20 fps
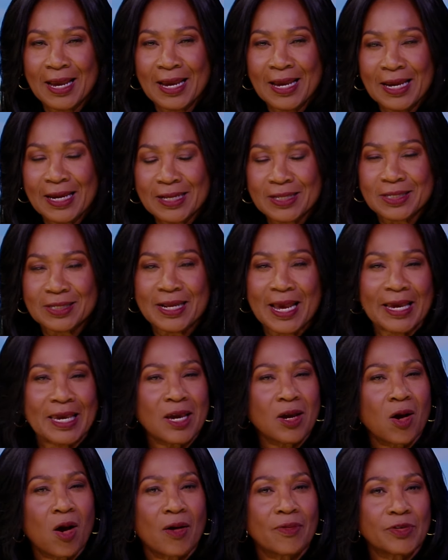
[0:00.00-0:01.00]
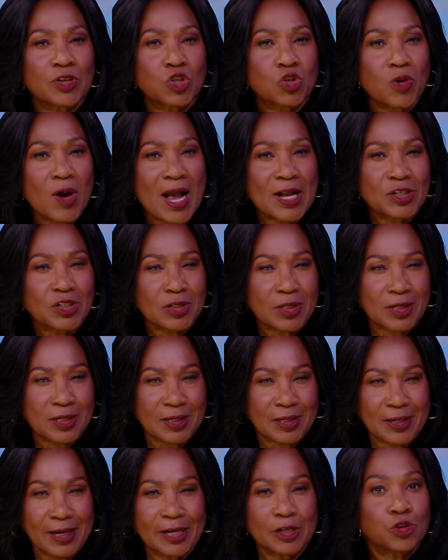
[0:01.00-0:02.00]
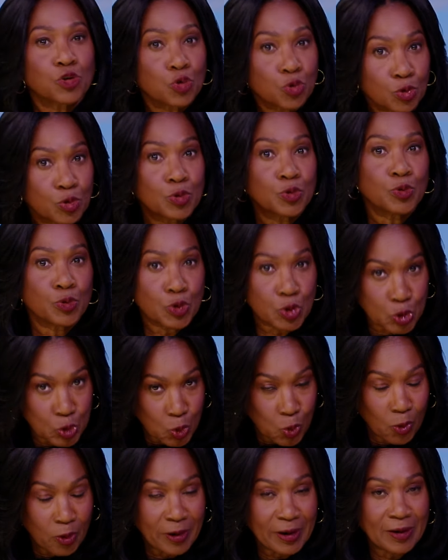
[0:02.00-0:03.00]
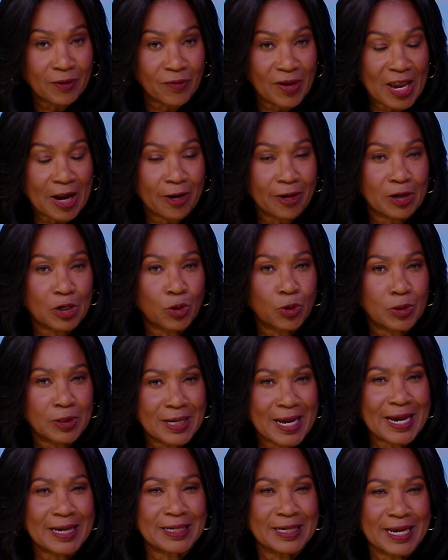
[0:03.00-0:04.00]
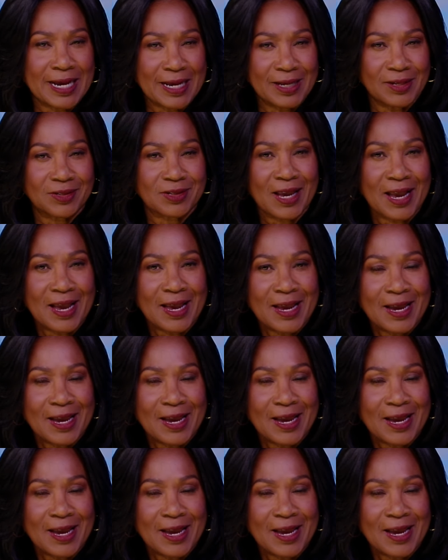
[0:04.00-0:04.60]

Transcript: it's taking on the tragic and true story of Aaron Hernandez.